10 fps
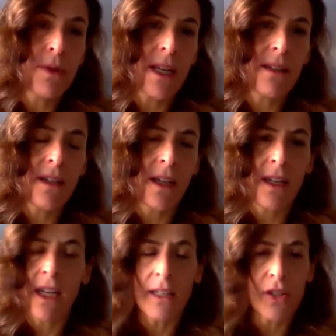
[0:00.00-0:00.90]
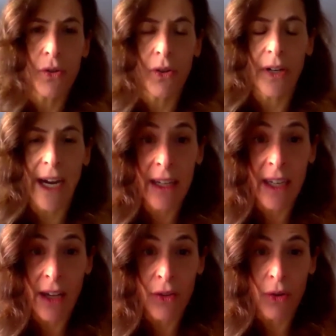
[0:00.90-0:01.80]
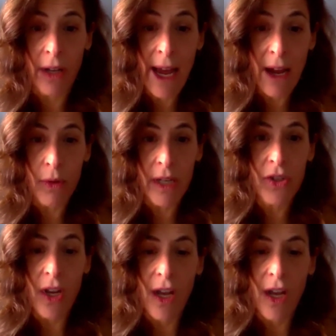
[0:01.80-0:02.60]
presenting in English or any other language,